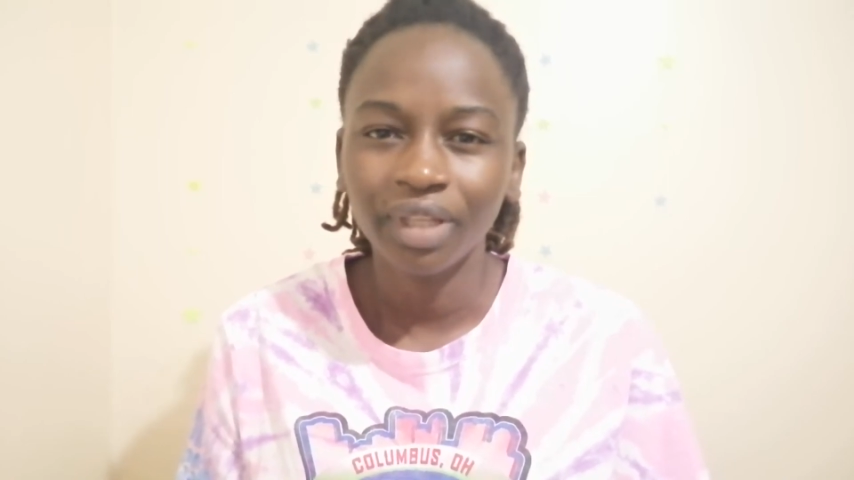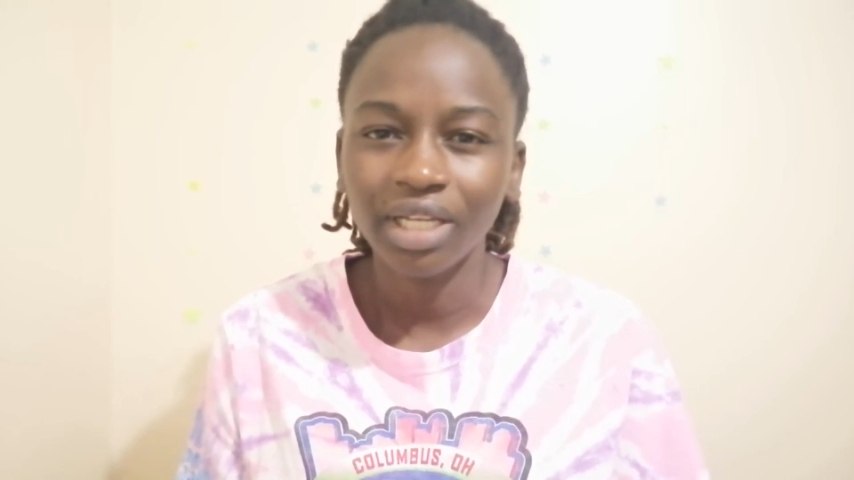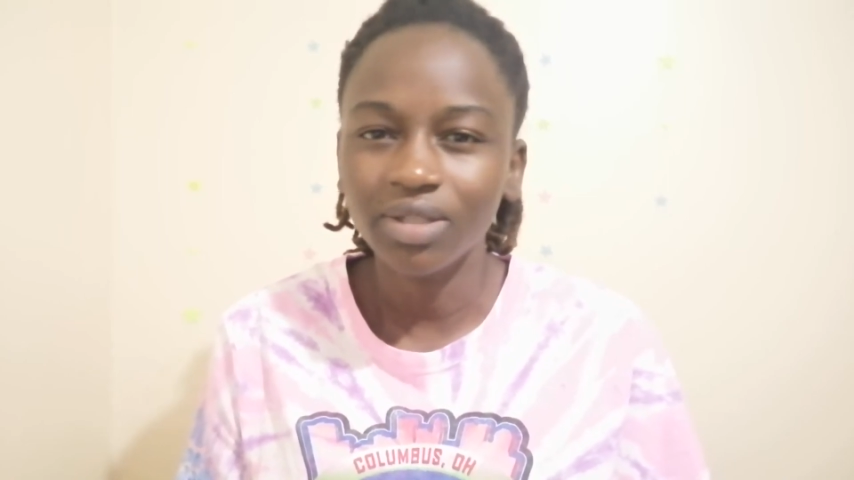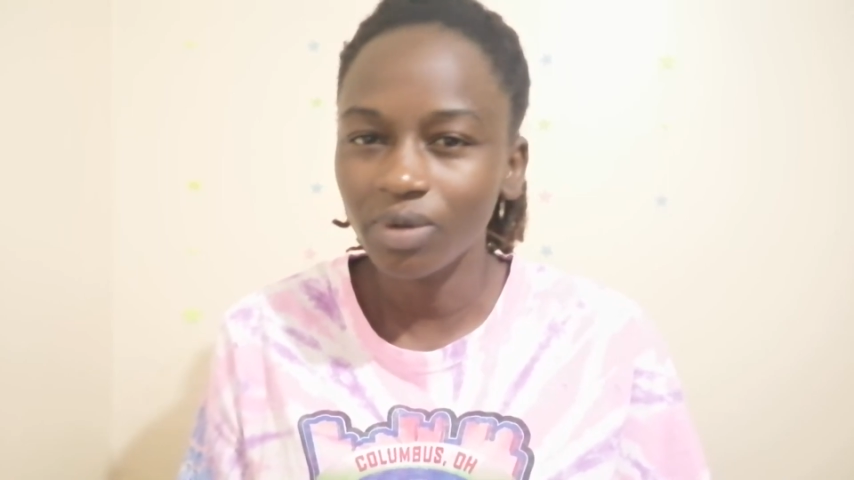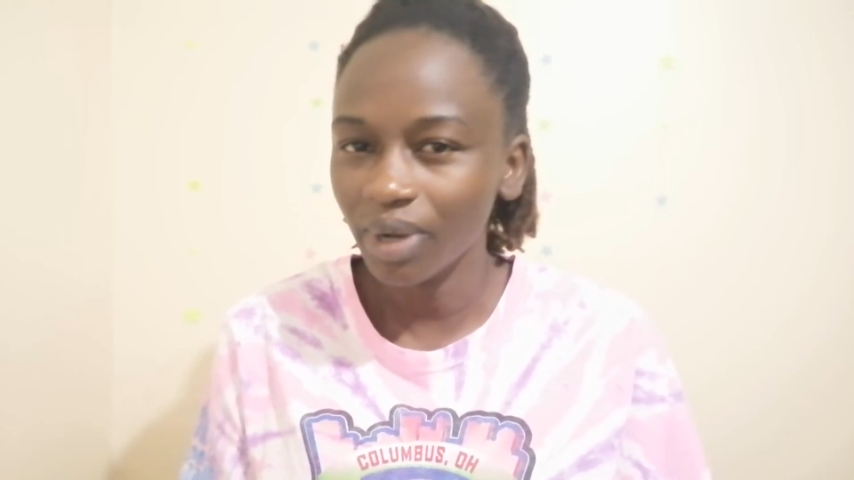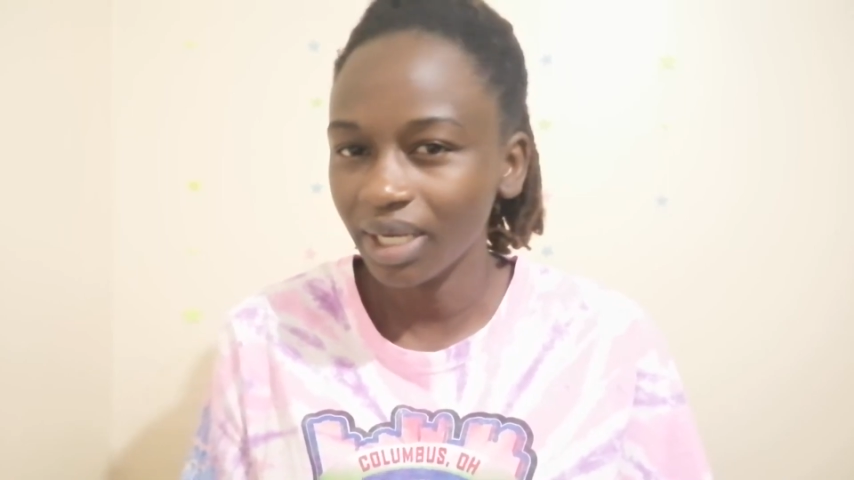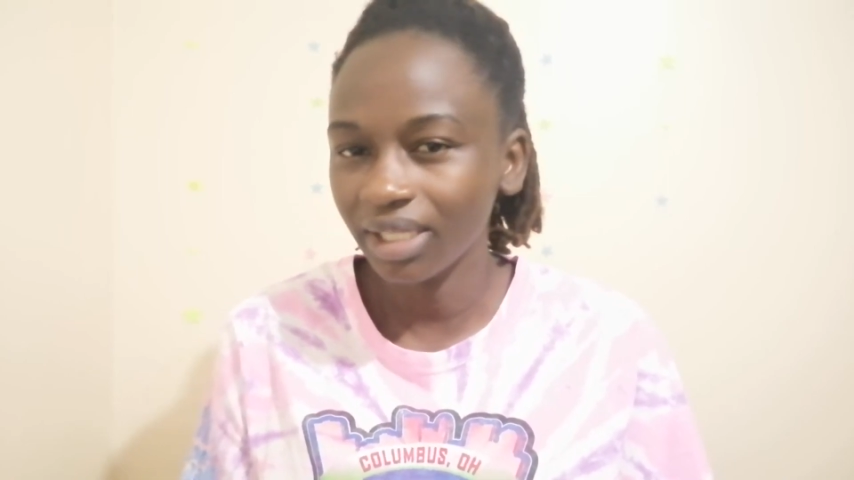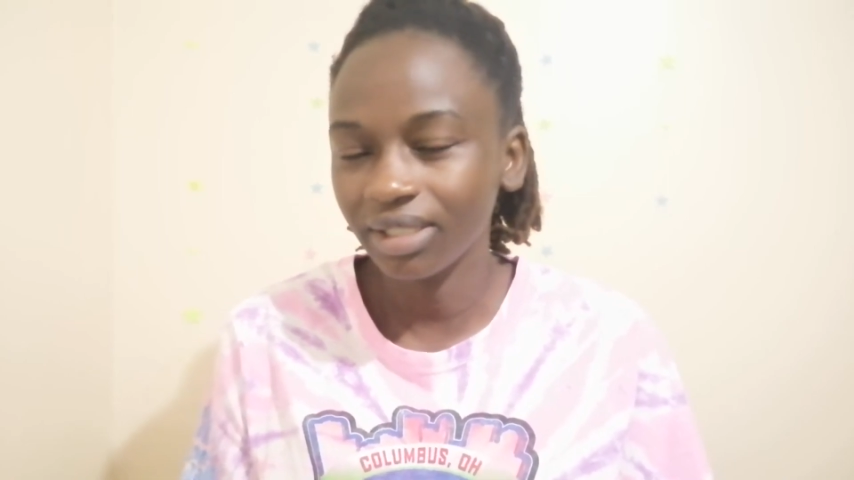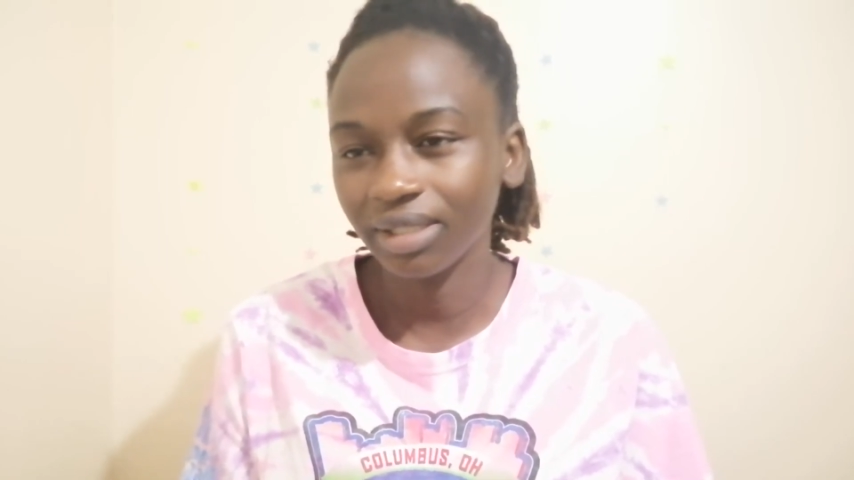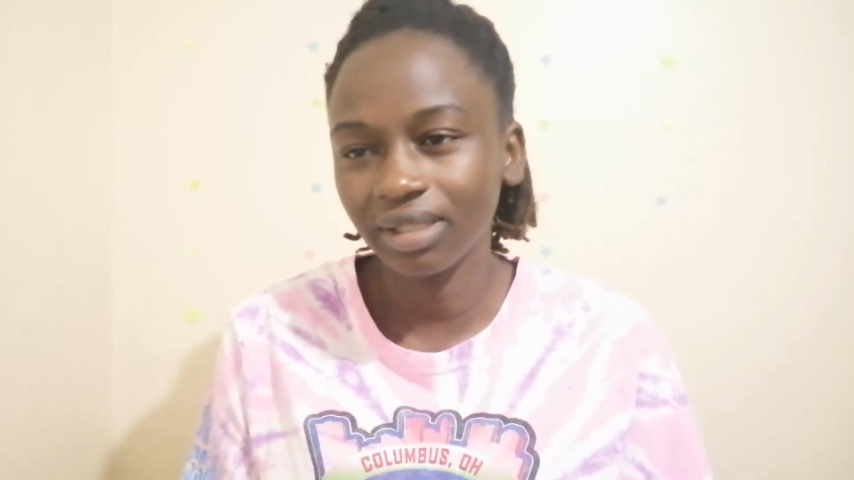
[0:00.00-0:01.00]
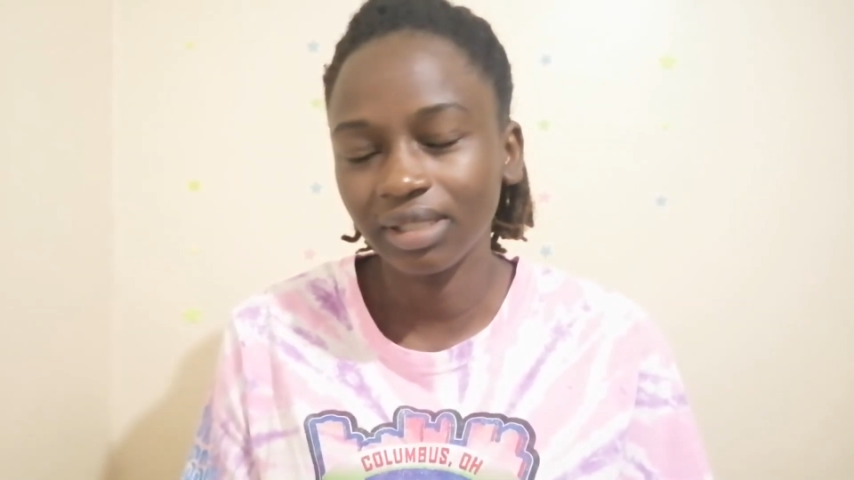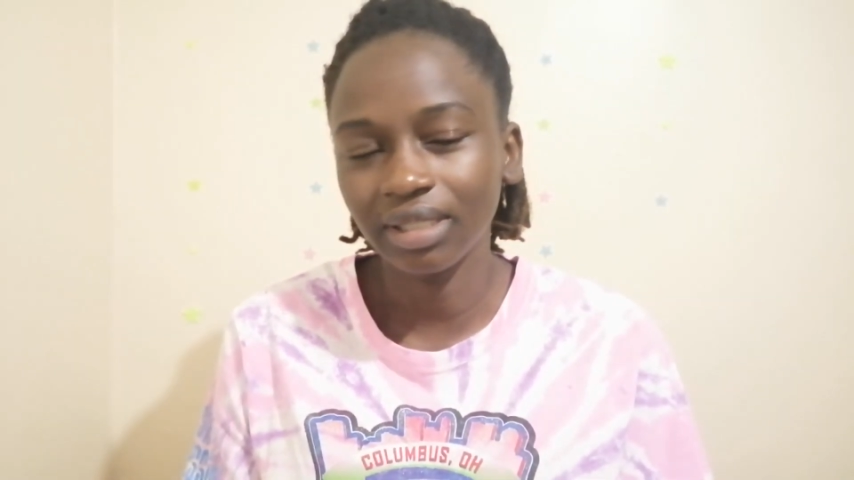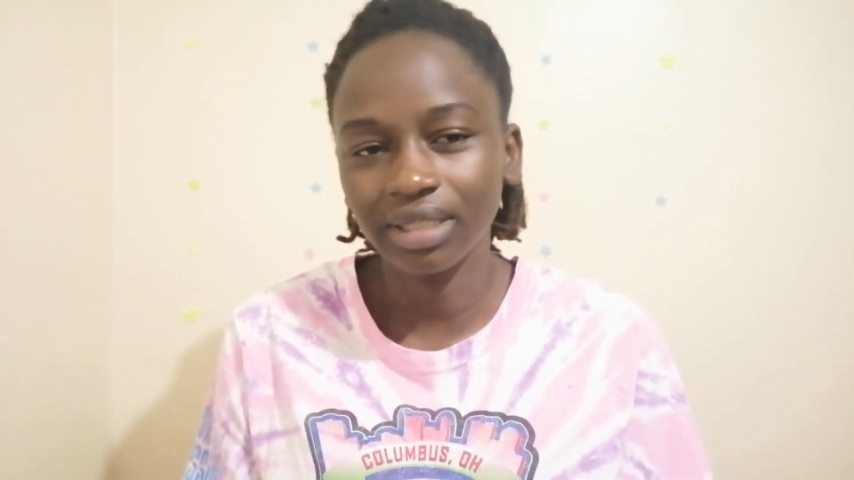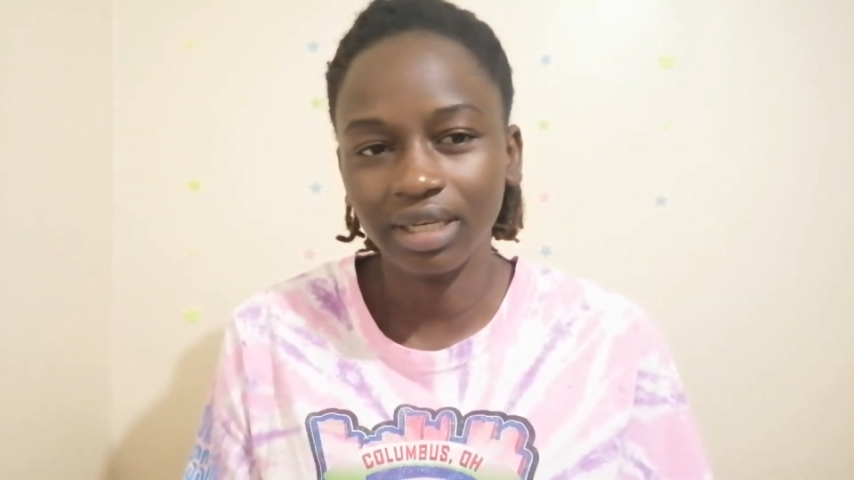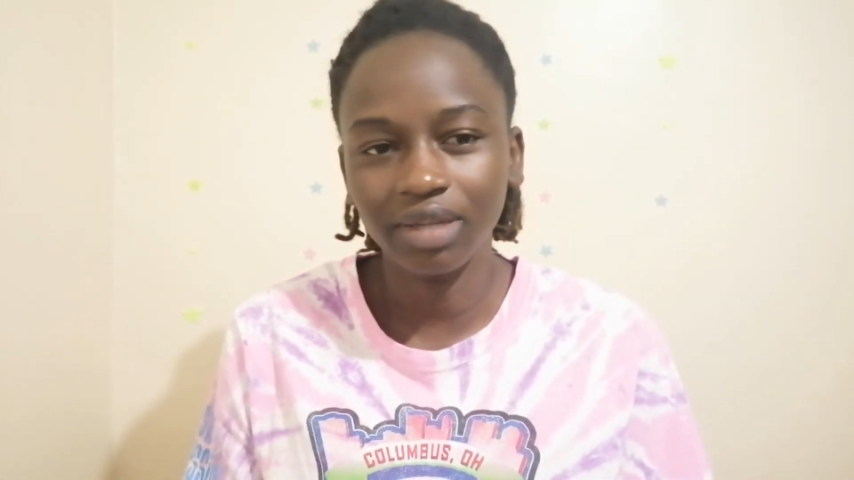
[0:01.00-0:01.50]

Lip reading: And so one day, just sent an